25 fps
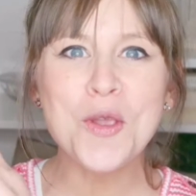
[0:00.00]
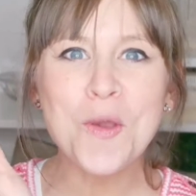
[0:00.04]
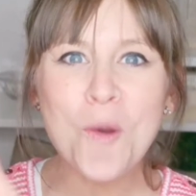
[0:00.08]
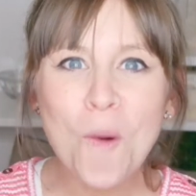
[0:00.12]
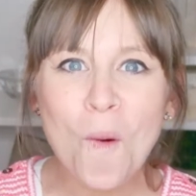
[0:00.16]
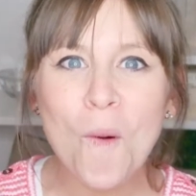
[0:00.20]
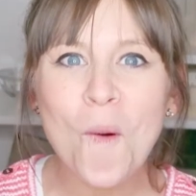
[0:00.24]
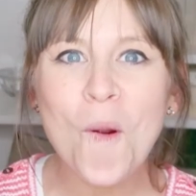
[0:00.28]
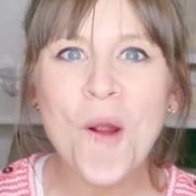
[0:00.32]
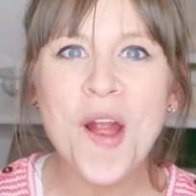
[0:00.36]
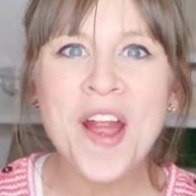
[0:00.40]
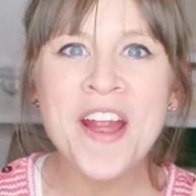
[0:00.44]

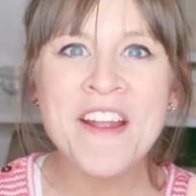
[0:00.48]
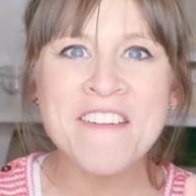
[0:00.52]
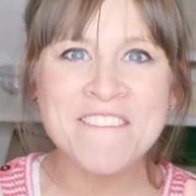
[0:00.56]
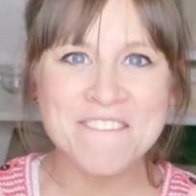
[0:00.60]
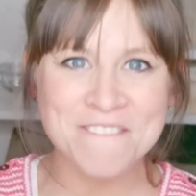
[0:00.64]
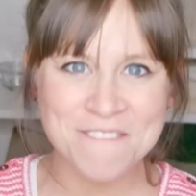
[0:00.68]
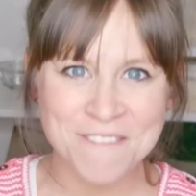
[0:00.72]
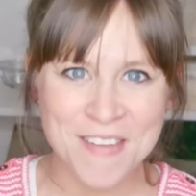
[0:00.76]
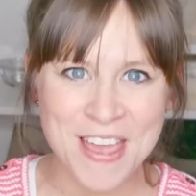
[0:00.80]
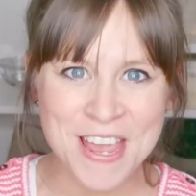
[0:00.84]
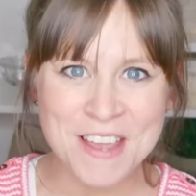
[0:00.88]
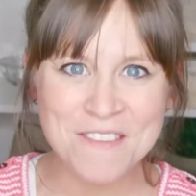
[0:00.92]
your
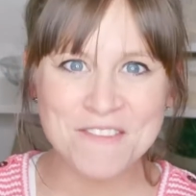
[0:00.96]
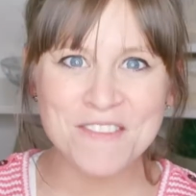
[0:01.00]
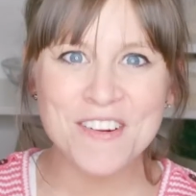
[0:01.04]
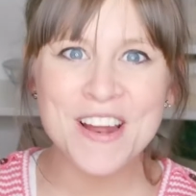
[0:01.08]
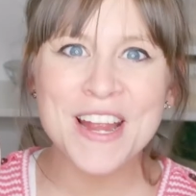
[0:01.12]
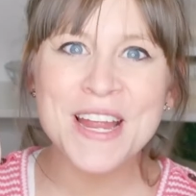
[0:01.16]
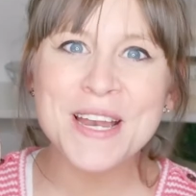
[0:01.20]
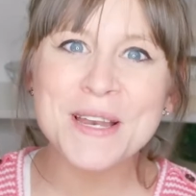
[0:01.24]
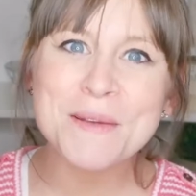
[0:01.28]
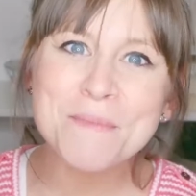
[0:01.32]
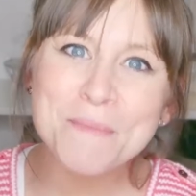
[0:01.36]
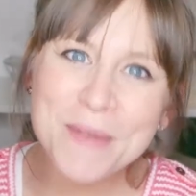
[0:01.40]

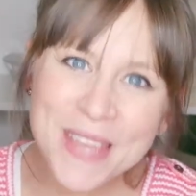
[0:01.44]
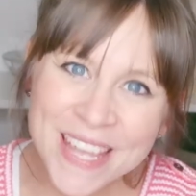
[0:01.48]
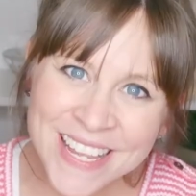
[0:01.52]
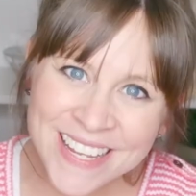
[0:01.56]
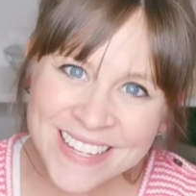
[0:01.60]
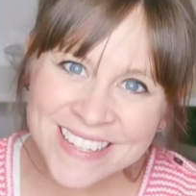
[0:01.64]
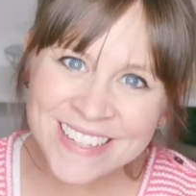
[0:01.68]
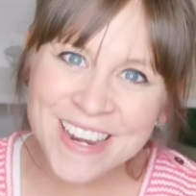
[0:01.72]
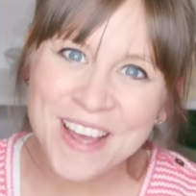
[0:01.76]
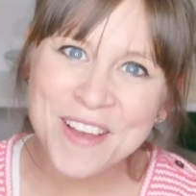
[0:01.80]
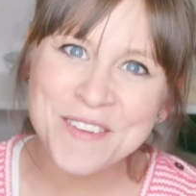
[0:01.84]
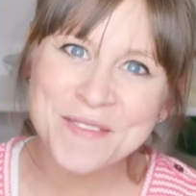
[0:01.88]
favorite
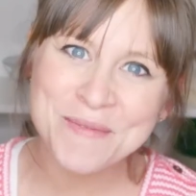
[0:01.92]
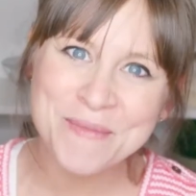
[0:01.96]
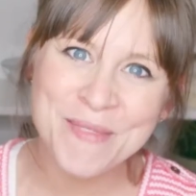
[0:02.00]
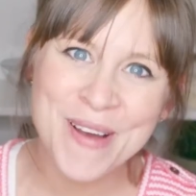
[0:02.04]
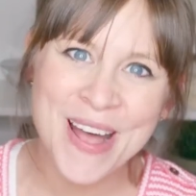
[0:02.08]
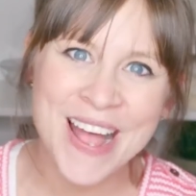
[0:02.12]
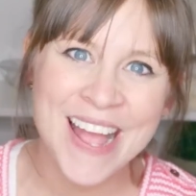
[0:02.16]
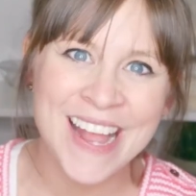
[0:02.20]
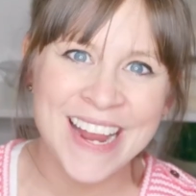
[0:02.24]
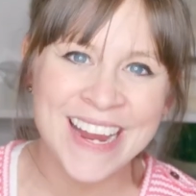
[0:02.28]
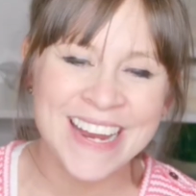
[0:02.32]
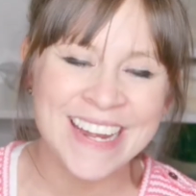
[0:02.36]
pin of
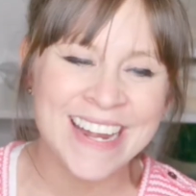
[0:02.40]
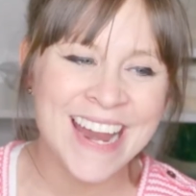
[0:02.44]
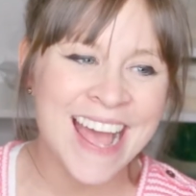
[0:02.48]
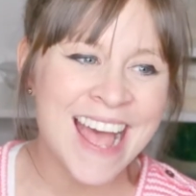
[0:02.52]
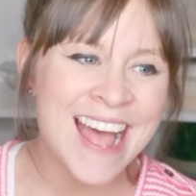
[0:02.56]
mine.